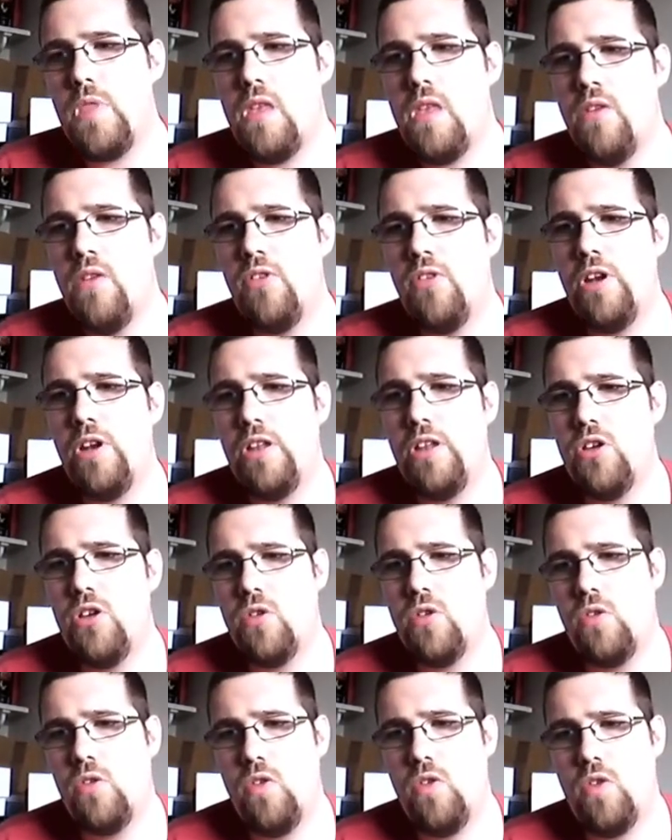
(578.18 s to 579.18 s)
I've already
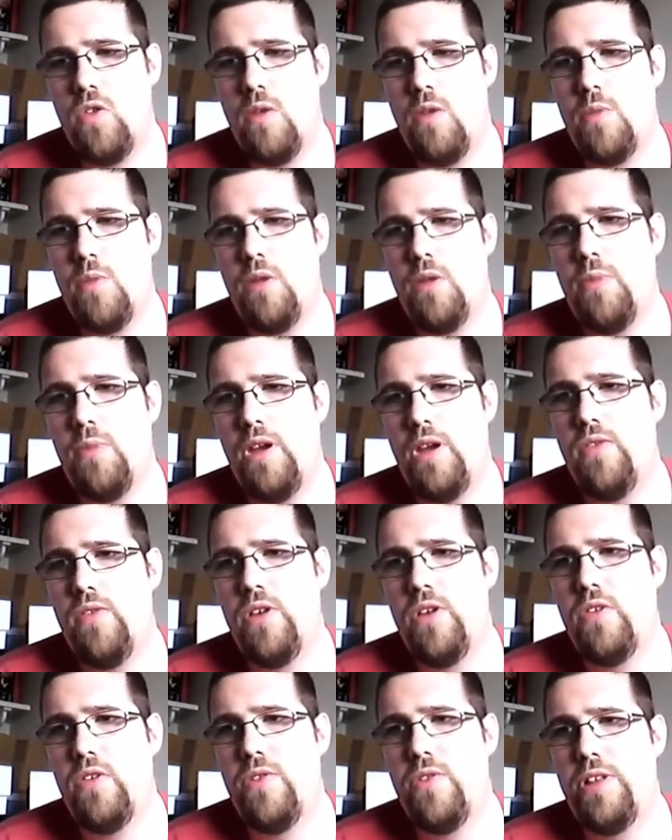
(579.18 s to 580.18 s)
shown some in the
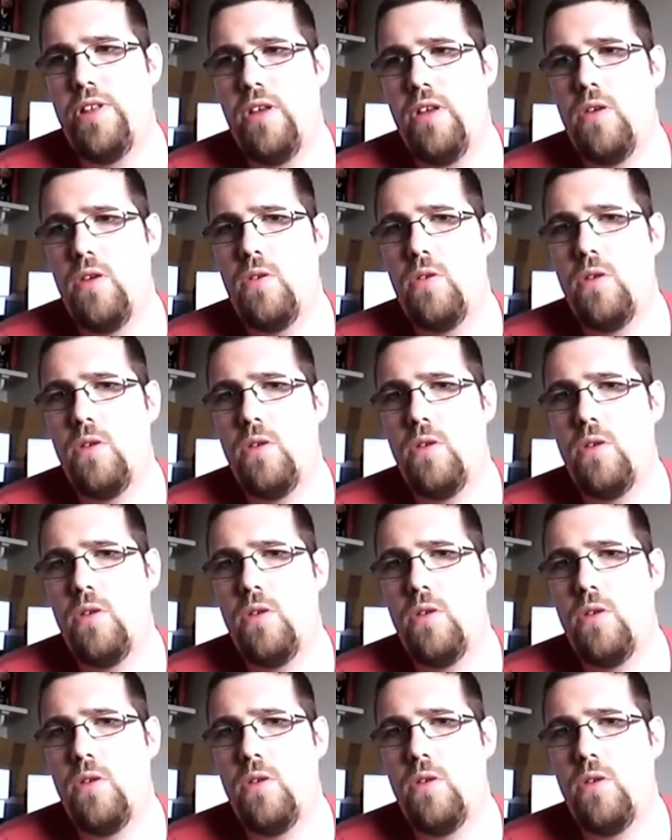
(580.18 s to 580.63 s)
previous video.